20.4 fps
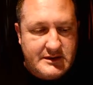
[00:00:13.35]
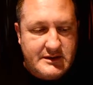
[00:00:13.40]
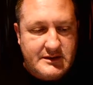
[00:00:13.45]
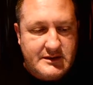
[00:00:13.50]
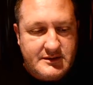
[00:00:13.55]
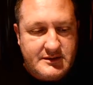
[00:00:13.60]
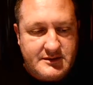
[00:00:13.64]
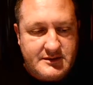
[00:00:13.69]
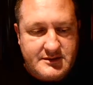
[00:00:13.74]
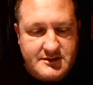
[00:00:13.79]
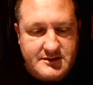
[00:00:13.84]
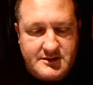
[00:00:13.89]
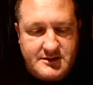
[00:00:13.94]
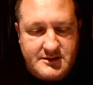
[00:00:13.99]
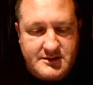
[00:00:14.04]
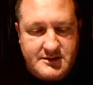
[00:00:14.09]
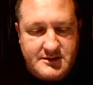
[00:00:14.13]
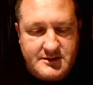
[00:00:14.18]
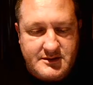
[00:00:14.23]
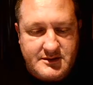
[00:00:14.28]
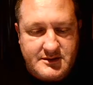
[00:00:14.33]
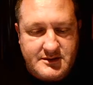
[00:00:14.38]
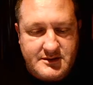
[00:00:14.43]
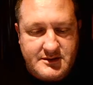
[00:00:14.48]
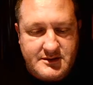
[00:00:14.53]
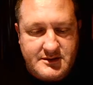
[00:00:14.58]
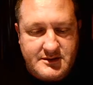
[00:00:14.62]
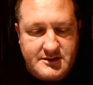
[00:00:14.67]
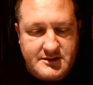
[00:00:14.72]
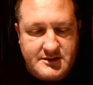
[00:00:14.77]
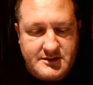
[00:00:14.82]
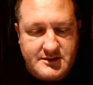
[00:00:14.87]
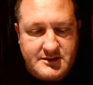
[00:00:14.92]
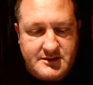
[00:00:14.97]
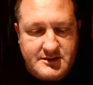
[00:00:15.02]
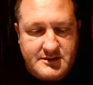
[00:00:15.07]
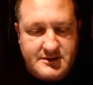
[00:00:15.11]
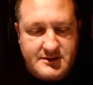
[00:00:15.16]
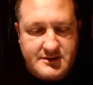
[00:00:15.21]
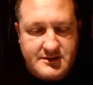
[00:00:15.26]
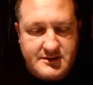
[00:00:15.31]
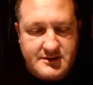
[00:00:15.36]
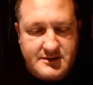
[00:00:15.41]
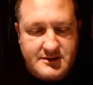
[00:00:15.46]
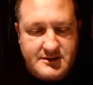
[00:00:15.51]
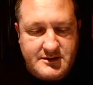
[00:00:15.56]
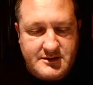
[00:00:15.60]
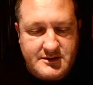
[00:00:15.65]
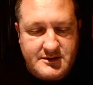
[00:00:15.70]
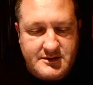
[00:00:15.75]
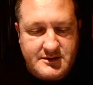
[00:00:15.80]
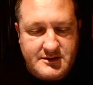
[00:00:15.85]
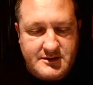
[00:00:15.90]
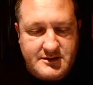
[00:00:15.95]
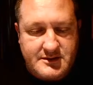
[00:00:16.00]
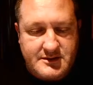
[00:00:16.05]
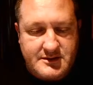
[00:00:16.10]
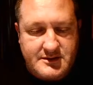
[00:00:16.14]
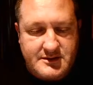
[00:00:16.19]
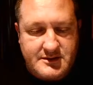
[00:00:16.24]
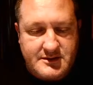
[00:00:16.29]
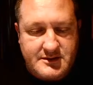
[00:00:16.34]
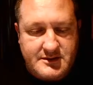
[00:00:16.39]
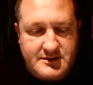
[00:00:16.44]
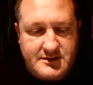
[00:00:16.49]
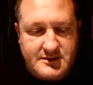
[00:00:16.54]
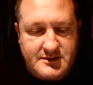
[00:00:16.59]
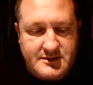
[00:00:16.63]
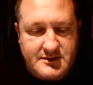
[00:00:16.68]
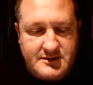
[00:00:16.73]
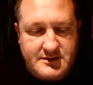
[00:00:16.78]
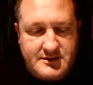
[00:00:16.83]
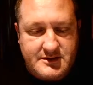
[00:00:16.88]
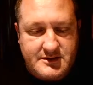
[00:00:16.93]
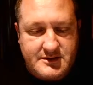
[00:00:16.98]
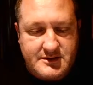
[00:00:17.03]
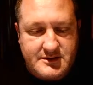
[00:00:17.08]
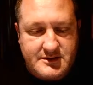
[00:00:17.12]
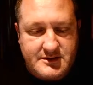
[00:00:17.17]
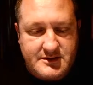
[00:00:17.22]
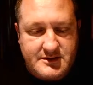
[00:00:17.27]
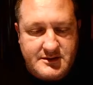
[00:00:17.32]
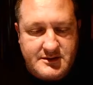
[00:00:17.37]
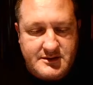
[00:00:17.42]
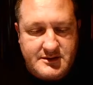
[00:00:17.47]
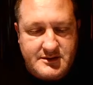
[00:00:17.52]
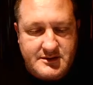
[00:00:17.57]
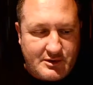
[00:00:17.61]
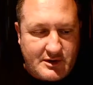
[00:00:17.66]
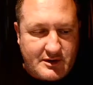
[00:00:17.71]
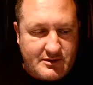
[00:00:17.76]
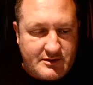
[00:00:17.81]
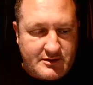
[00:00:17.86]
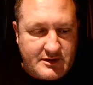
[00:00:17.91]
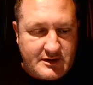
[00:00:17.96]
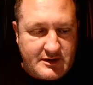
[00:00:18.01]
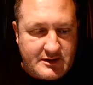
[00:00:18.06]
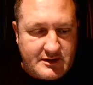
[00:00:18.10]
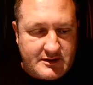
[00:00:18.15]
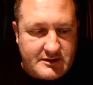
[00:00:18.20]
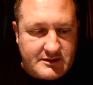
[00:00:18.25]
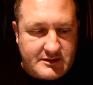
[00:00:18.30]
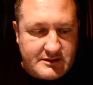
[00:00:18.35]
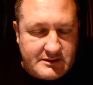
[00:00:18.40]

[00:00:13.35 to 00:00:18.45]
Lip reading: This is going to be a short one, but a very important message that I want to put out there.